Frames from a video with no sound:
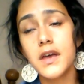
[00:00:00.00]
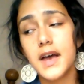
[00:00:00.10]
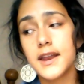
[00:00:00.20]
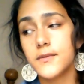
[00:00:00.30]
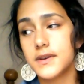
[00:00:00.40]

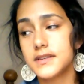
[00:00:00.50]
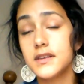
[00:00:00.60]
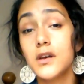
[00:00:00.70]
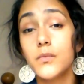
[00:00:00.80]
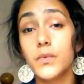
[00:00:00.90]
anyways,
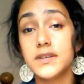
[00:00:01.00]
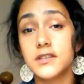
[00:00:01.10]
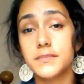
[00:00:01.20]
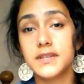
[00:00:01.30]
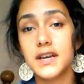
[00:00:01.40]
went to
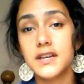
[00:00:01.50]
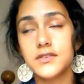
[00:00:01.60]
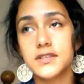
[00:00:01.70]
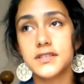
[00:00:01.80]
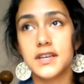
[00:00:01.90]
the
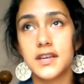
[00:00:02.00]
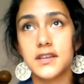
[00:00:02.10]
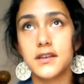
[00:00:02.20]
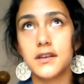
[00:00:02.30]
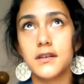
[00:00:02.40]
podiatrist, and
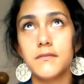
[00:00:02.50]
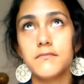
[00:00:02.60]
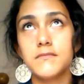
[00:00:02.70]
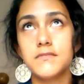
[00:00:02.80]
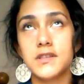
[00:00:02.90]

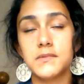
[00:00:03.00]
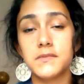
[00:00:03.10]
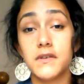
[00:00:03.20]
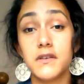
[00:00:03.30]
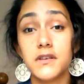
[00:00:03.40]
symptoms
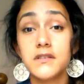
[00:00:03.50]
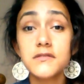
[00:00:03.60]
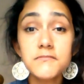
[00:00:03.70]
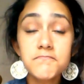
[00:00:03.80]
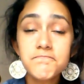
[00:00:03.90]
of everything
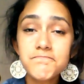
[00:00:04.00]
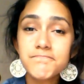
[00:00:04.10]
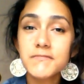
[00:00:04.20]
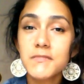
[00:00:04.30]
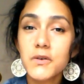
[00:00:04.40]
is
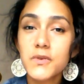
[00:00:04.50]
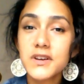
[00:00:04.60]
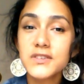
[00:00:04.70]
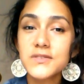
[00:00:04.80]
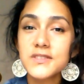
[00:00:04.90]
not
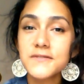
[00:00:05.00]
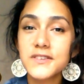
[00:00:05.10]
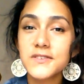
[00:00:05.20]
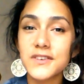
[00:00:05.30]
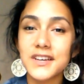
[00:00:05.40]
wearing shoes that
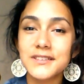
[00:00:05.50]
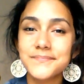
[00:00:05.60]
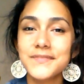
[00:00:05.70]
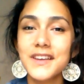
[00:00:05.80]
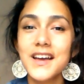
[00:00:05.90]
fit right.
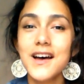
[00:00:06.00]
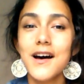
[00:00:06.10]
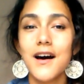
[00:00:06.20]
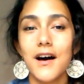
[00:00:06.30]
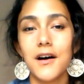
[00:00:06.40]

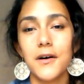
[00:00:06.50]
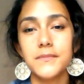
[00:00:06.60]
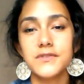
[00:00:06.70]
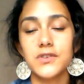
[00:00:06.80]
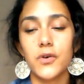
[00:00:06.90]

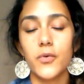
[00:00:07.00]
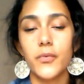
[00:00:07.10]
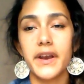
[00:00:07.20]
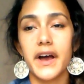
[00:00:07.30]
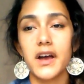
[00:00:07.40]
So
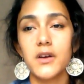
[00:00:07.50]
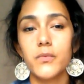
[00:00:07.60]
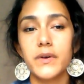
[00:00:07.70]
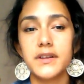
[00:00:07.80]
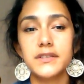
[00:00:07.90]
when I
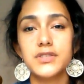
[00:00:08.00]
went